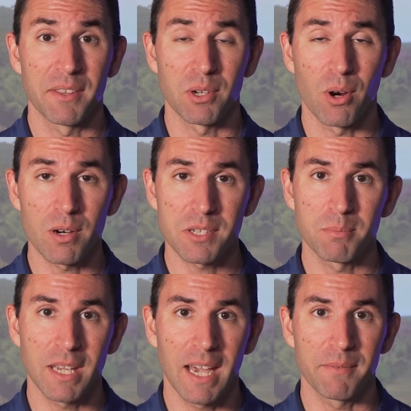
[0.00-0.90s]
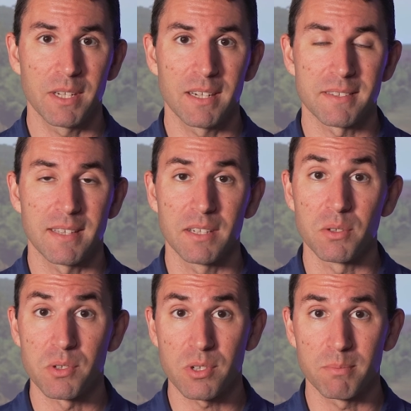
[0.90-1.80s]
there are some caveats that
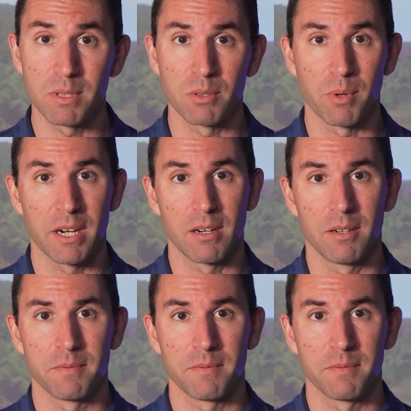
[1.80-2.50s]
you should be aware of.